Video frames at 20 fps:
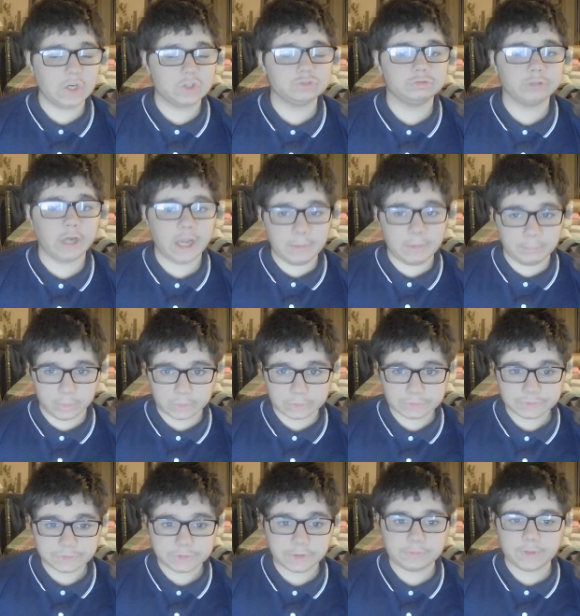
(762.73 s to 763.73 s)
Rambles.
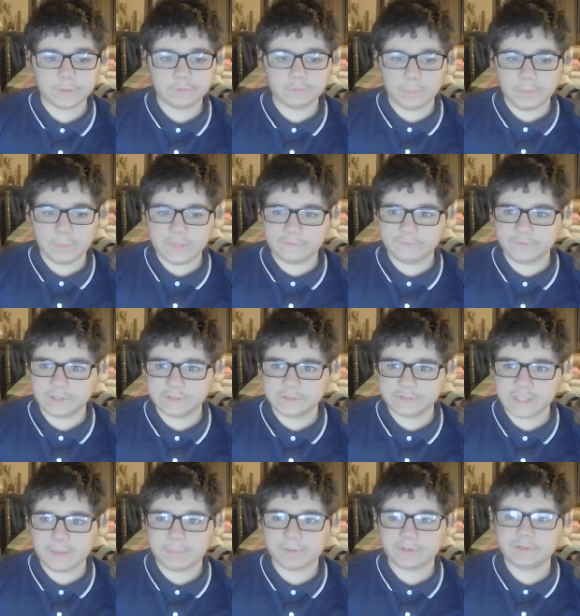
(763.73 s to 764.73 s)
This will be the first
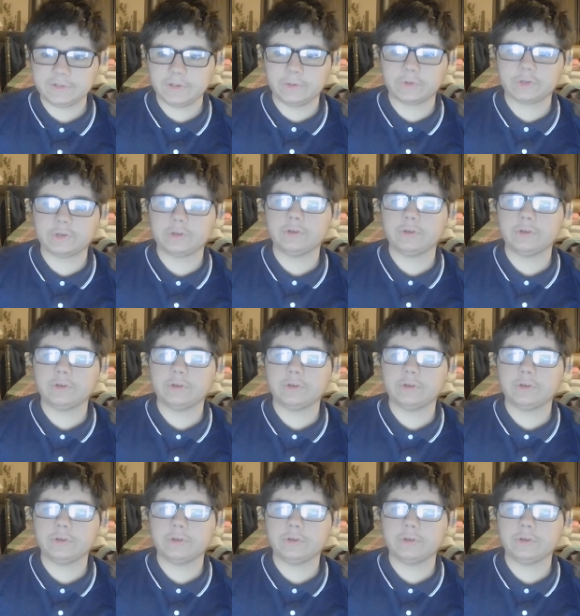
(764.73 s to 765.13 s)
episode.